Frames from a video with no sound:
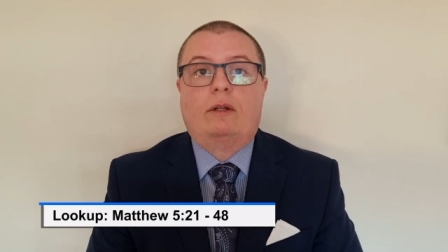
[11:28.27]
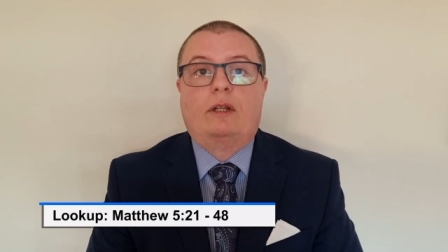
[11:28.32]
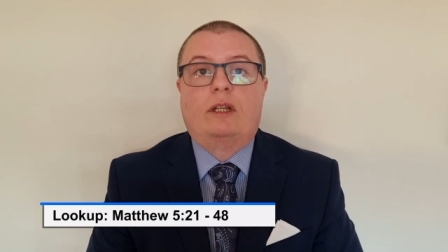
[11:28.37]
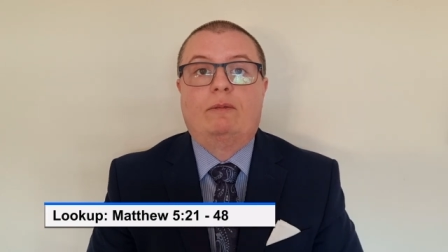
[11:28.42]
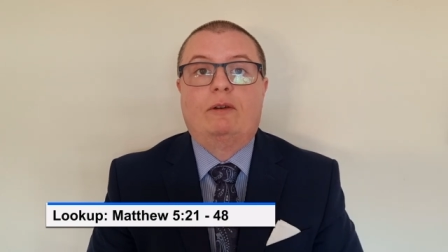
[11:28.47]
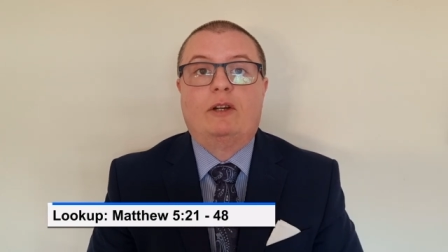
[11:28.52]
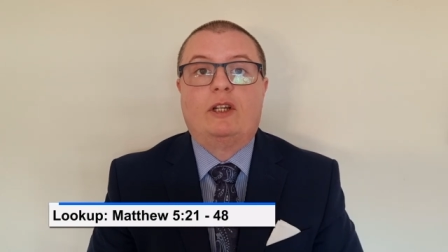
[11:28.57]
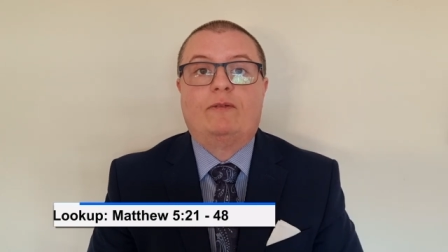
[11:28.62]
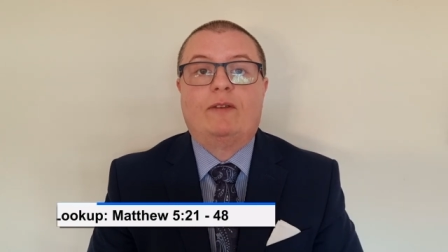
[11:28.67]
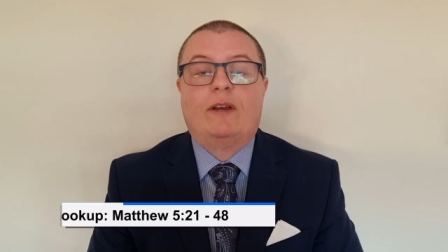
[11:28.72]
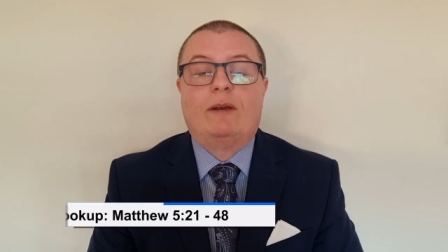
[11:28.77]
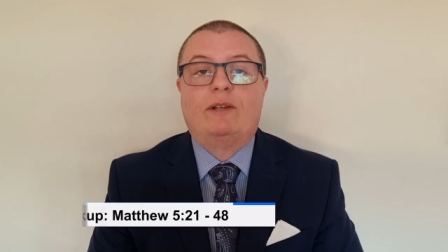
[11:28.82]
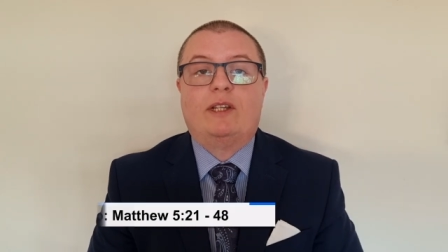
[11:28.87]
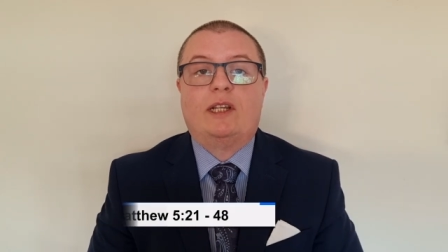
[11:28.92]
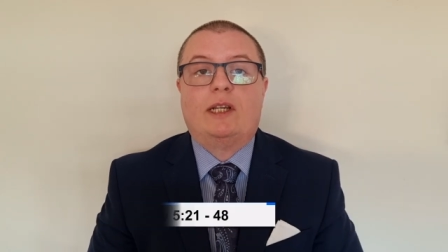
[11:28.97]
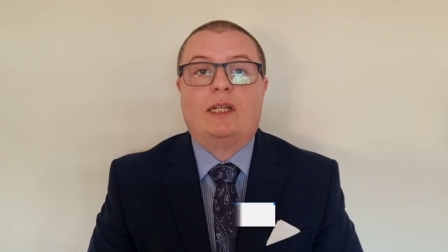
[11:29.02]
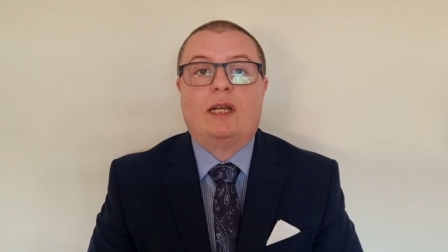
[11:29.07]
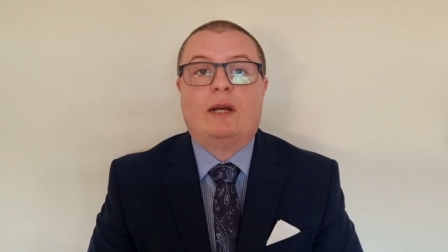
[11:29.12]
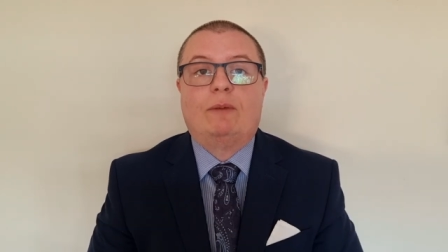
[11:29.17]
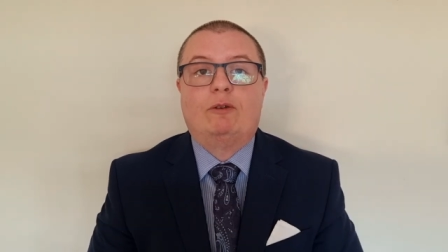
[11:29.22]
The most famous
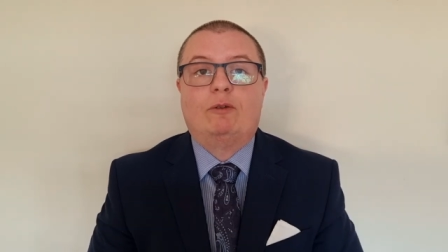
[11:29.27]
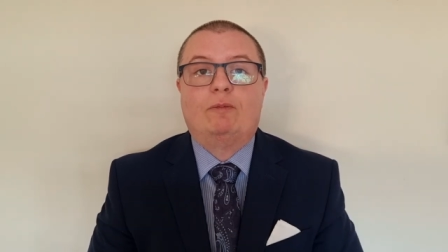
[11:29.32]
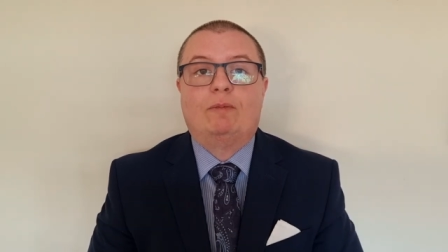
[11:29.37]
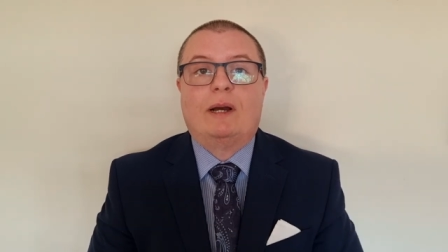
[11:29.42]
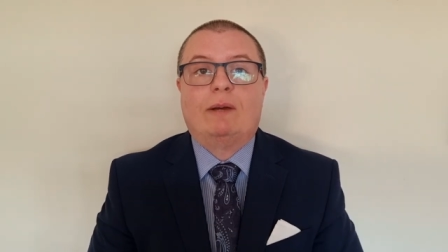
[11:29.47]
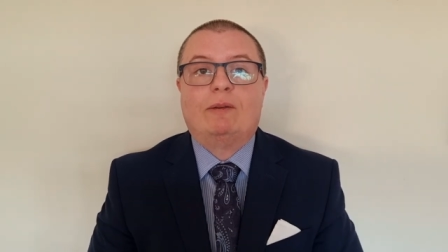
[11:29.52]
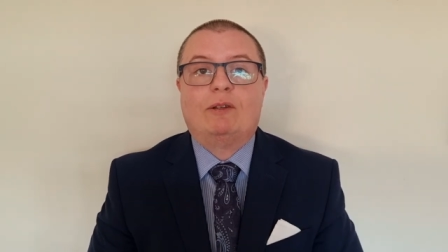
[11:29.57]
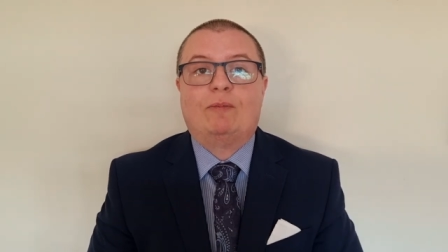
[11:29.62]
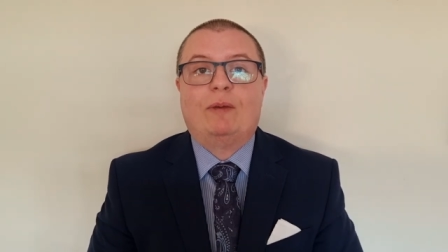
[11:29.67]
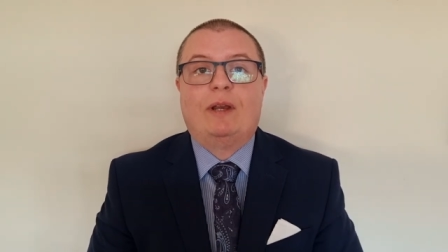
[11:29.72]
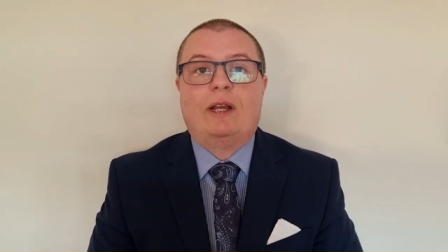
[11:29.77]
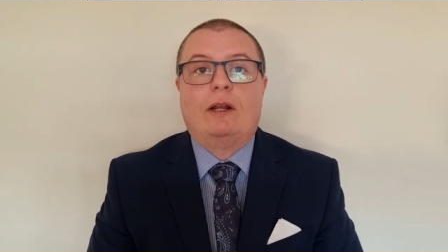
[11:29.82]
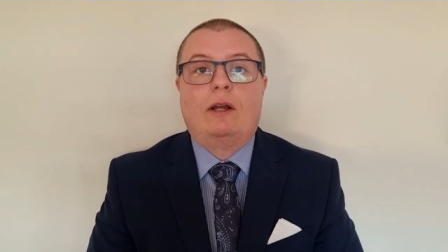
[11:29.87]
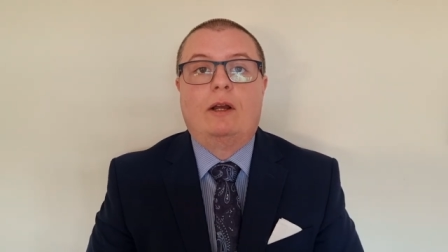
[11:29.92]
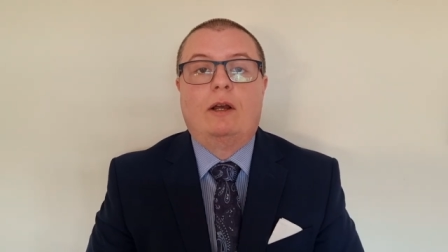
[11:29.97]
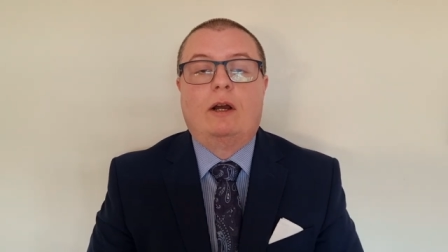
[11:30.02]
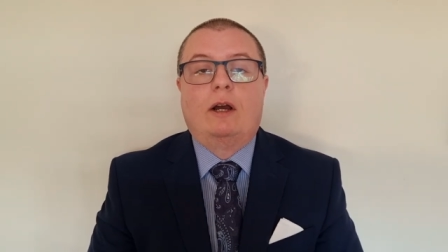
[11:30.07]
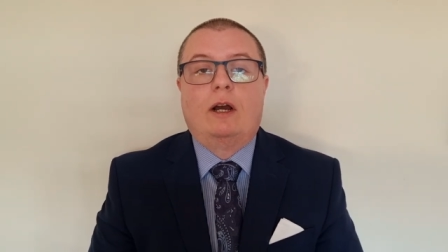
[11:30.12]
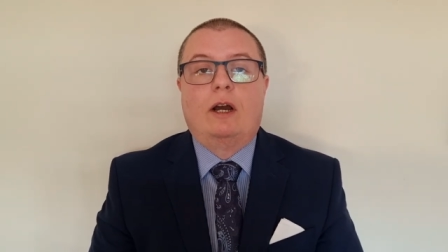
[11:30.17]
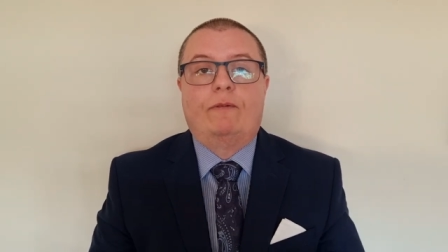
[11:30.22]
example perhaps being
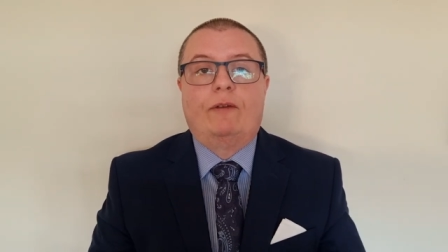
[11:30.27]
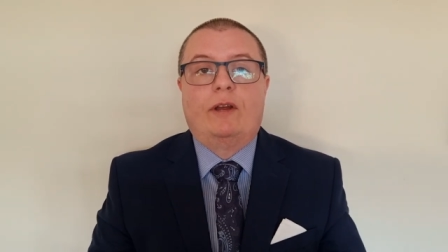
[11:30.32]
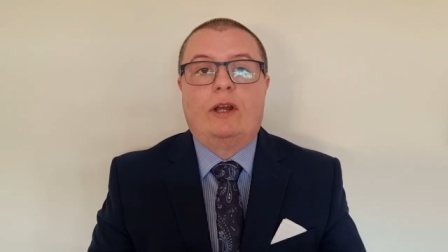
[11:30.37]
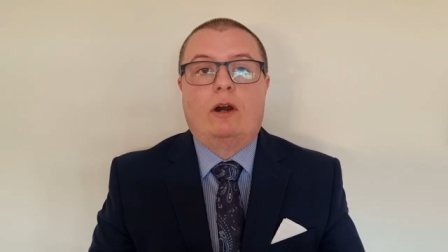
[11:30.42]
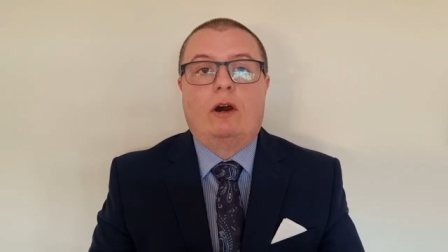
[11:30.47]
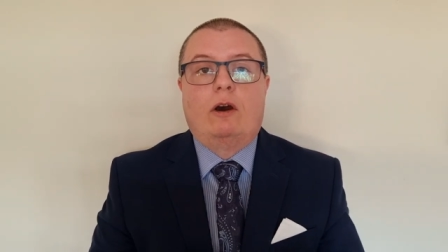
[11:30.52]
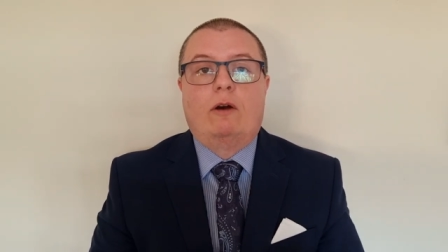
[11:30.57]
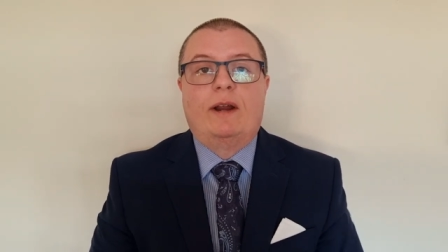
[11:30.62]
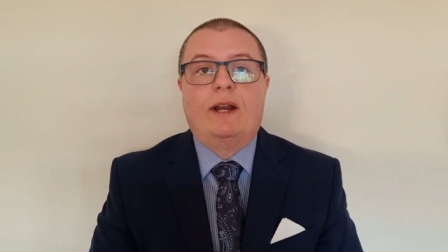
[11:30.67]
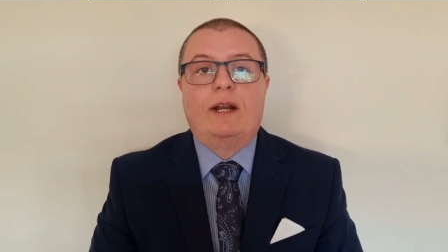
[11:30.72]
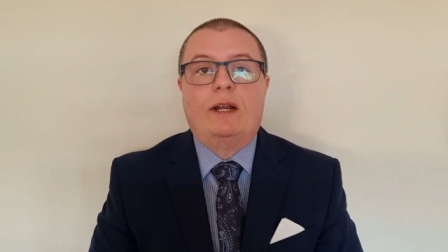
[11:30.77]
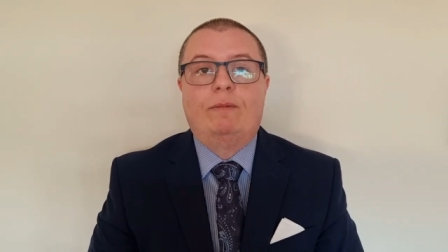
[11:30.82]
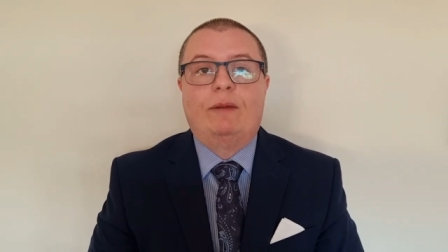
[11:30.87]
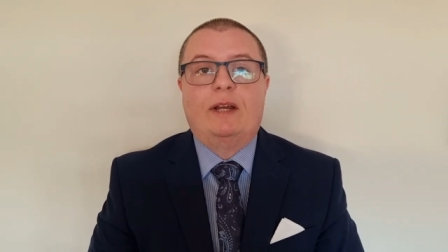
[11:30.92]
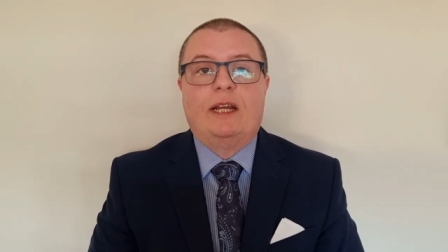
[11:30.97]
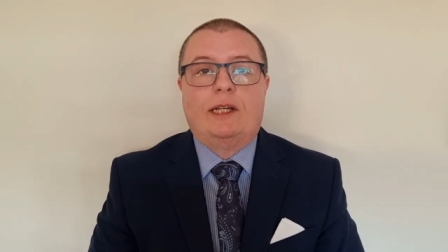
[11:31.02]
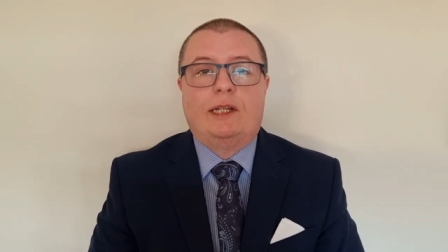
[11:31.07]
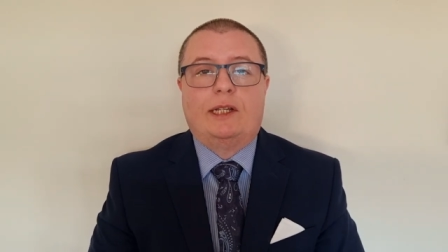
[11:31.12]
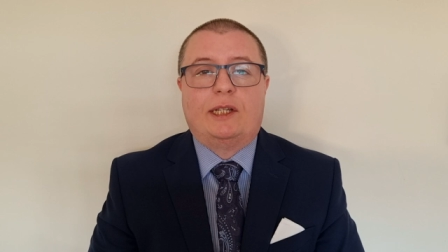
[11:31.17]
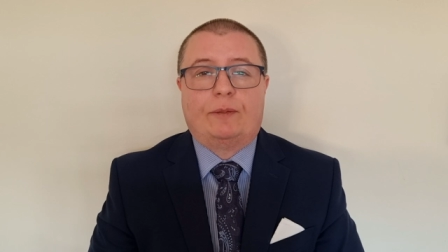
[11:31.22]
loving our
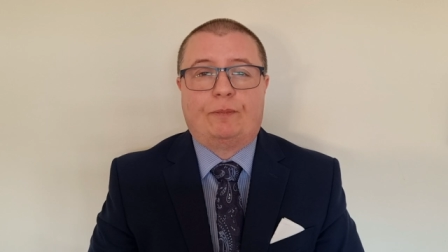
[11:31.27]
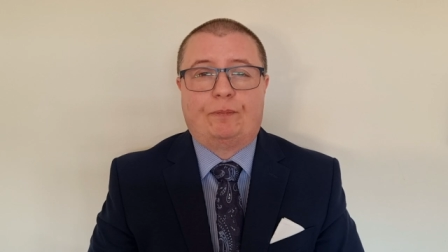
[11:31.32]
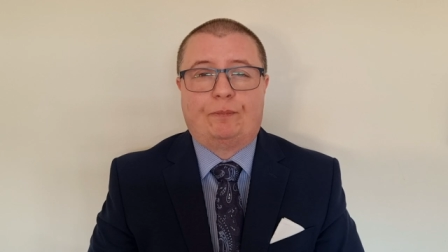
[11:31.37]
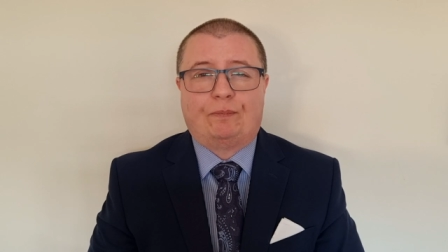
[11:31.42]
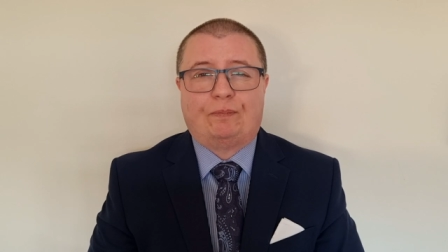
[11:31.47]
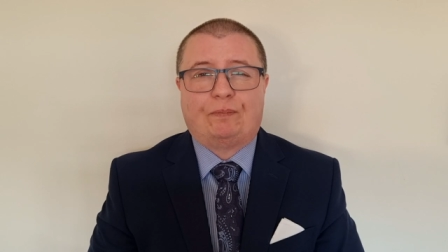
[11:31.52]
enemies.